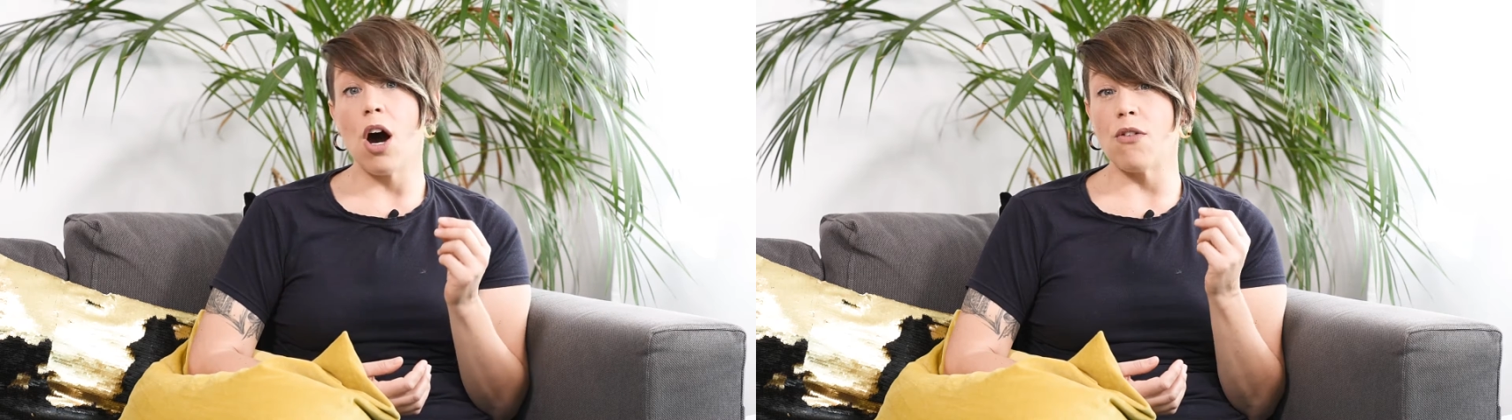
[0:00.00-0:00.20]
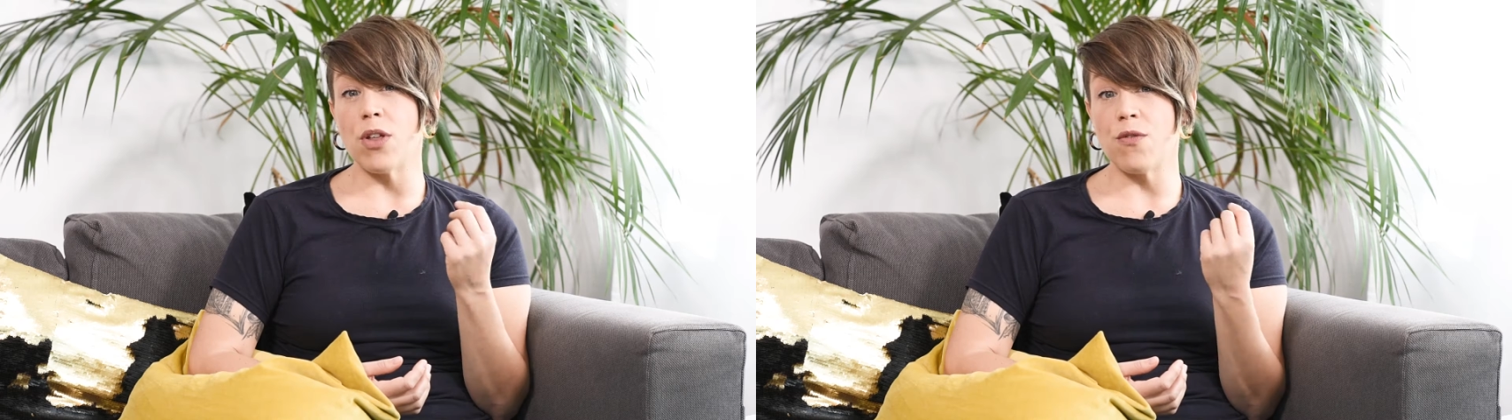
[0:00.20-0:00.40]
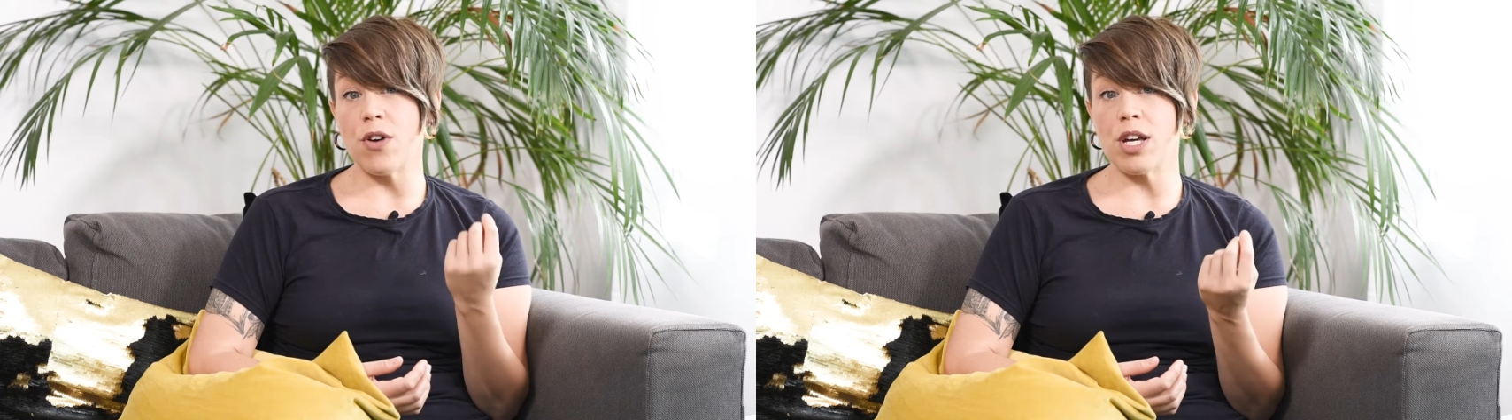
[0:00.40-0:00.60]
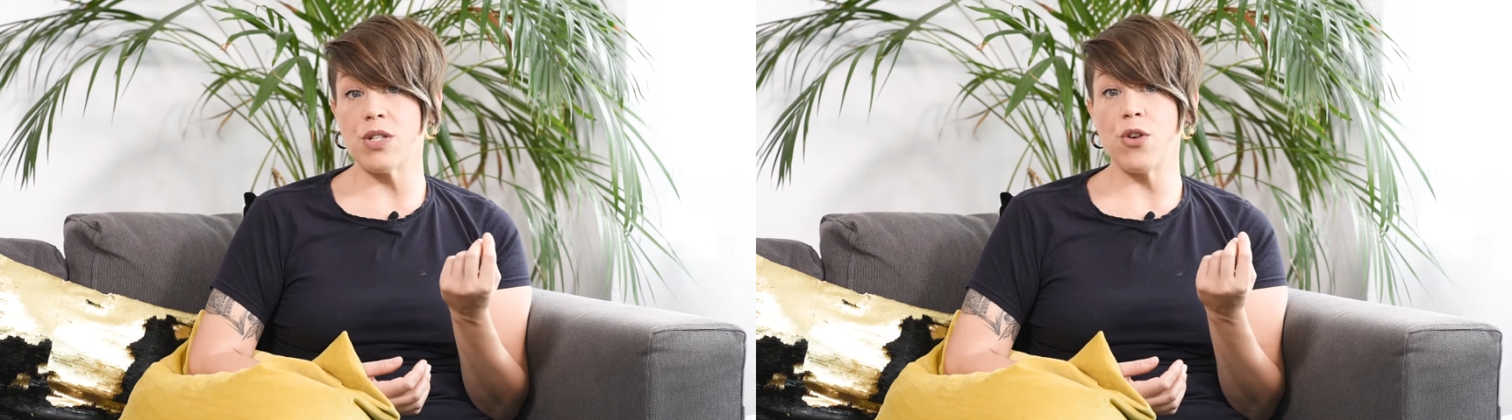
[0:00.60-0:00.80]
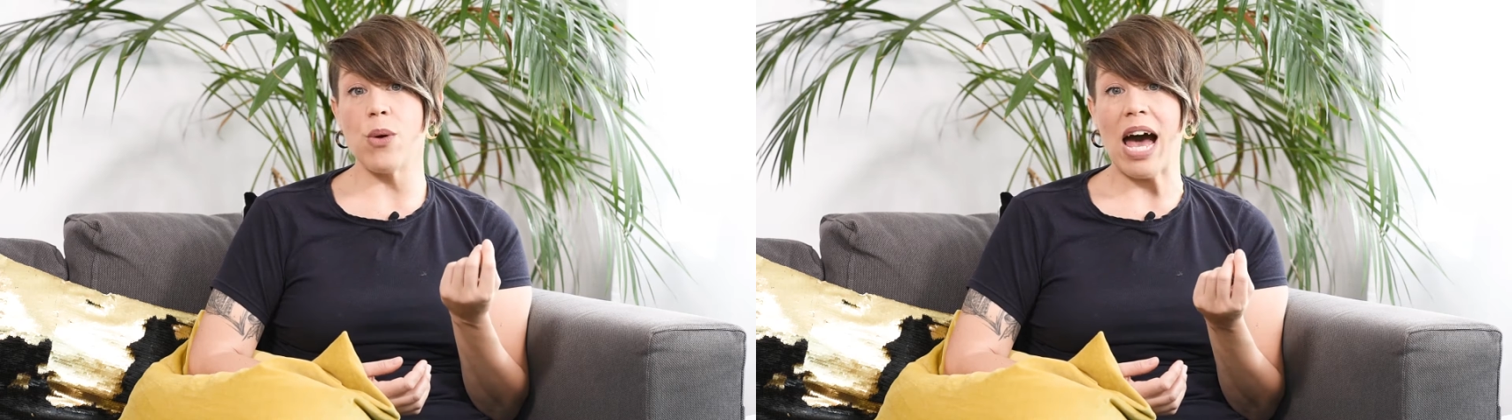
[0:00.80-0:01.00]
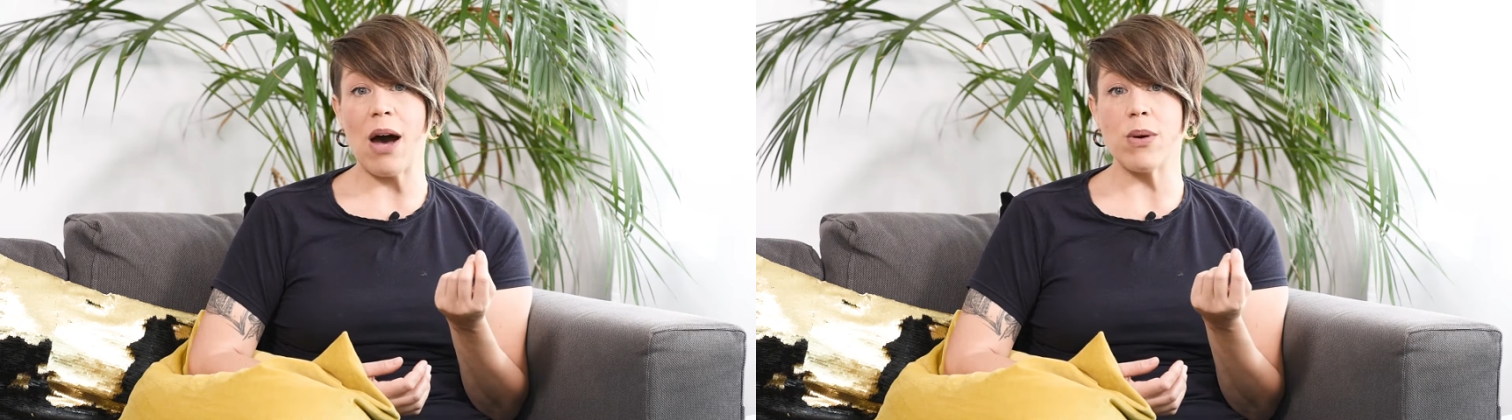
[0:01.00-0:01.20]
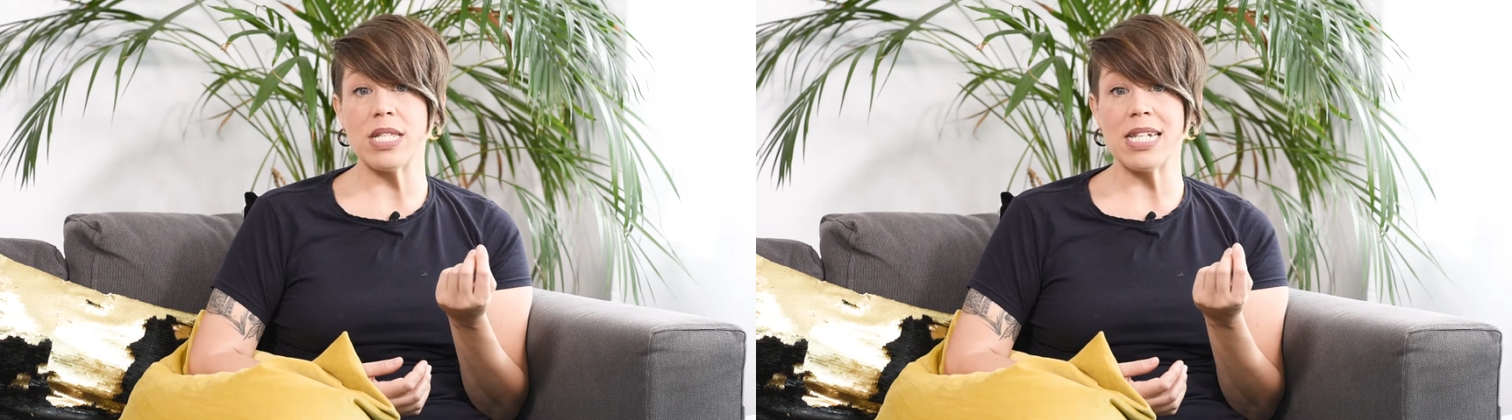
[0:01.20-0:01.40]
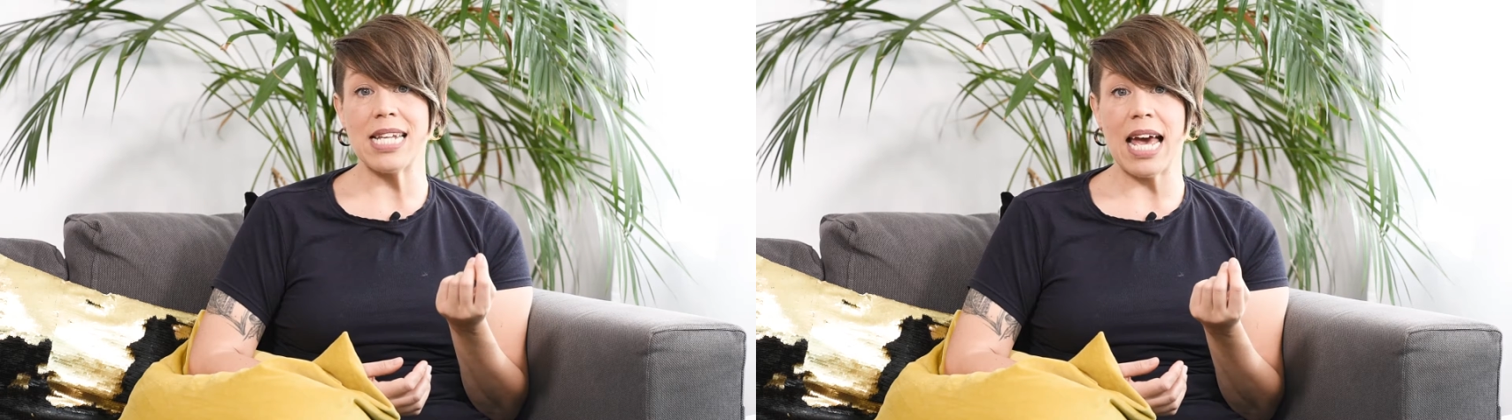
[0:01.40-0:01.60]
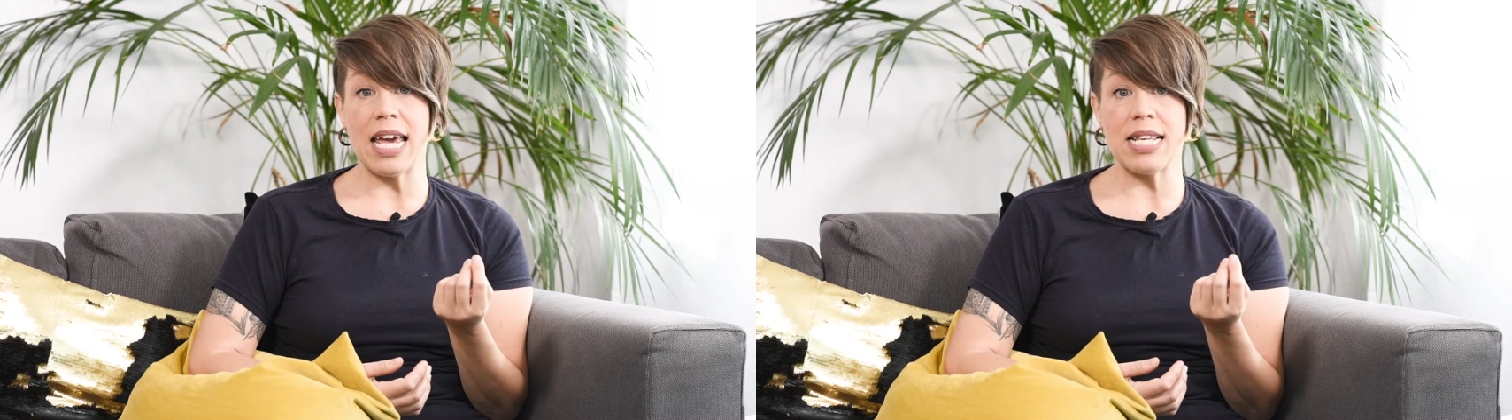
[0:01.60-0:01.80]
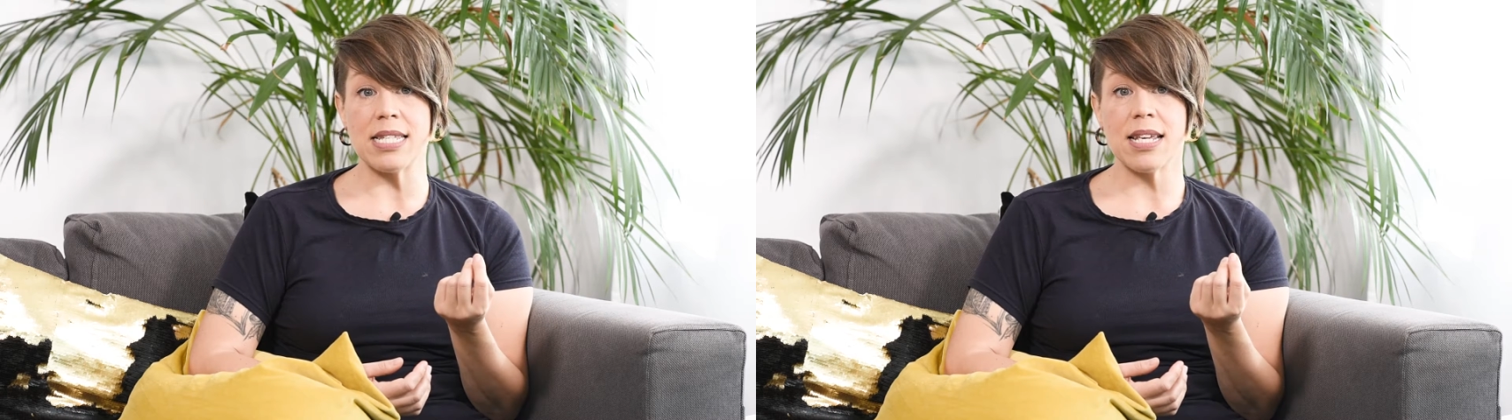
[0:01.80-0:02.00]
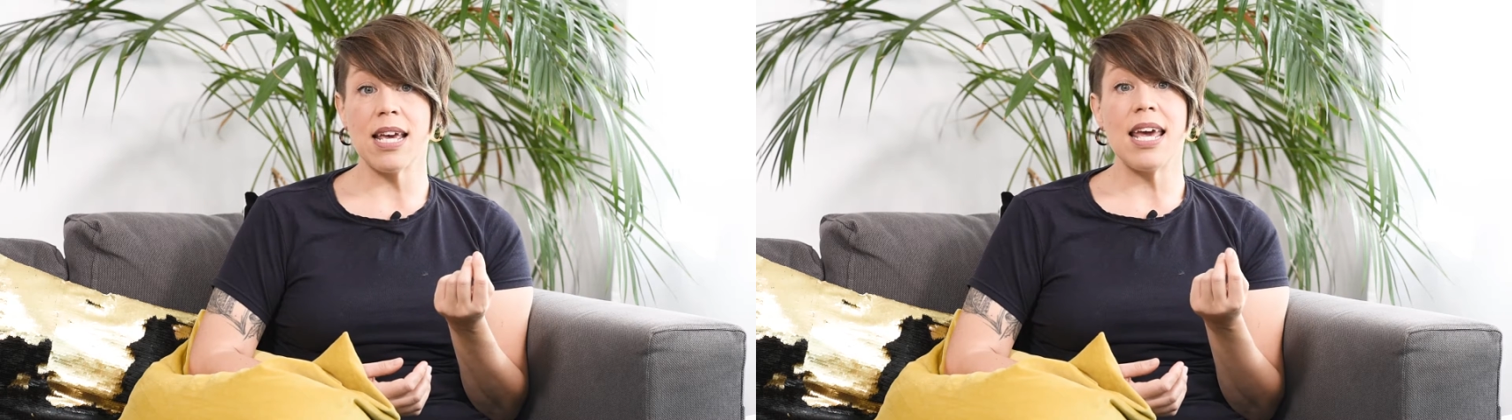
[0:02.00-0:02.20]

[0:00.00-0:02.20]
of the first few hours and days,